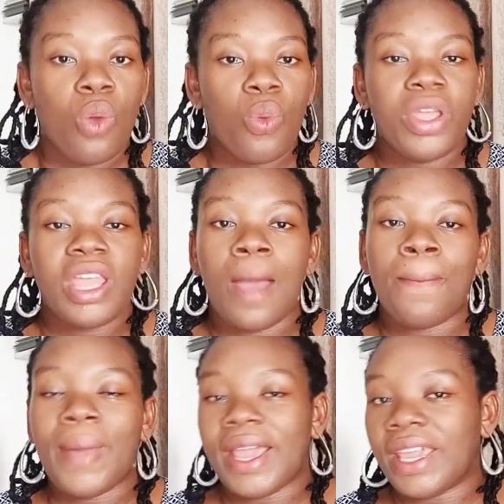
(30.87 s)
when you
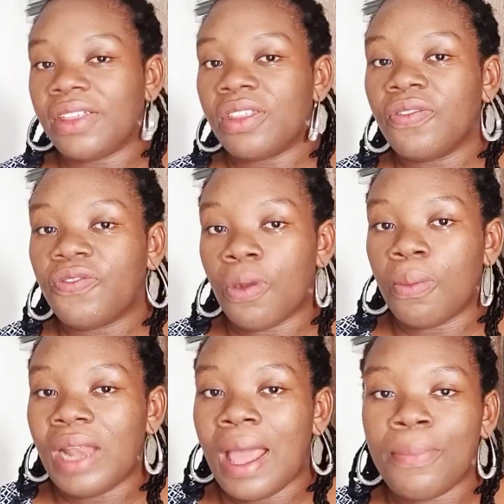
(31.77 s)
are buying
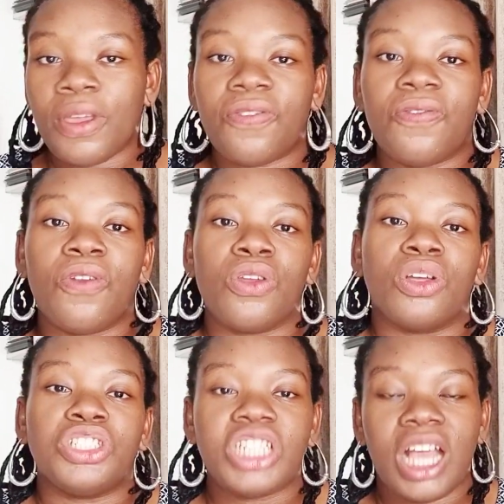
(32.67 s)
formula milk for
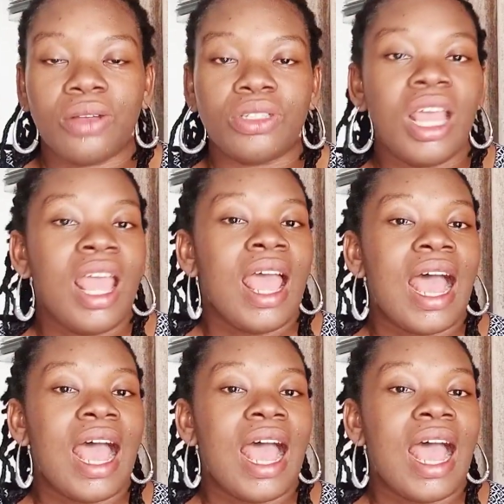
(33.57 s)
your child.